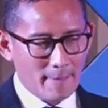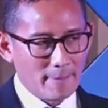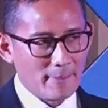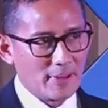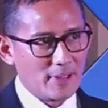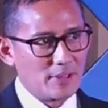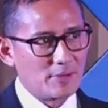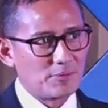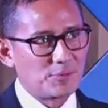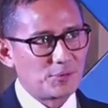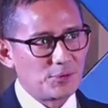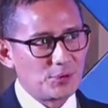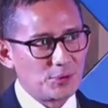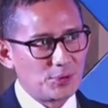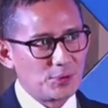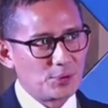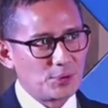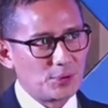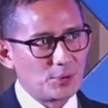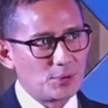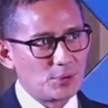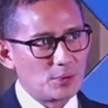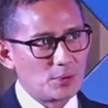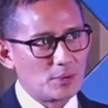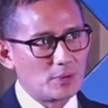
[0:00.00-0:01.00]
if
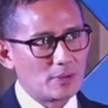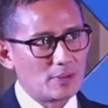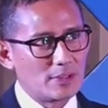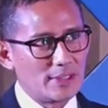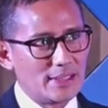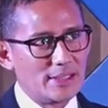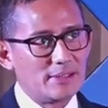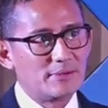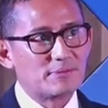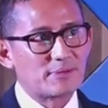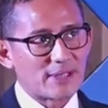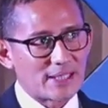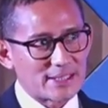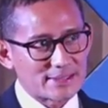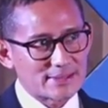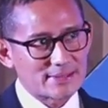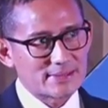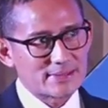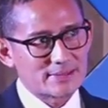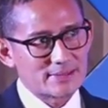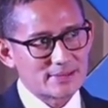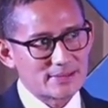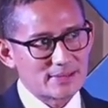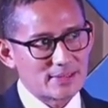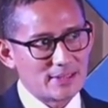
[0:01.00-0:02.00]
you
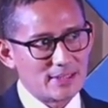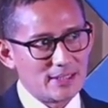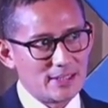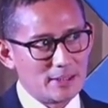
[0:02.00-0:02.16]
invest